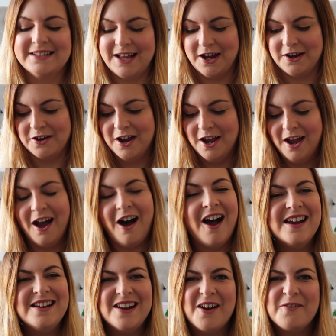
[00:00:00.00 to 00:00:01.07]
So
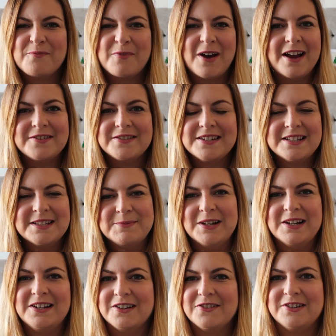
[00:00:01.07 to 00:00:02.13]
I love browsing
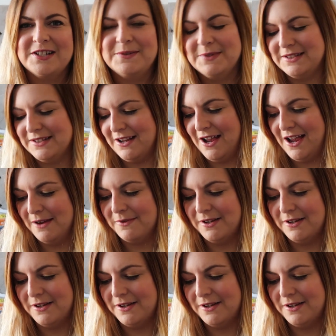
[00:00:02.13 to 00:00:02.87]
Smiggle at Christmas time,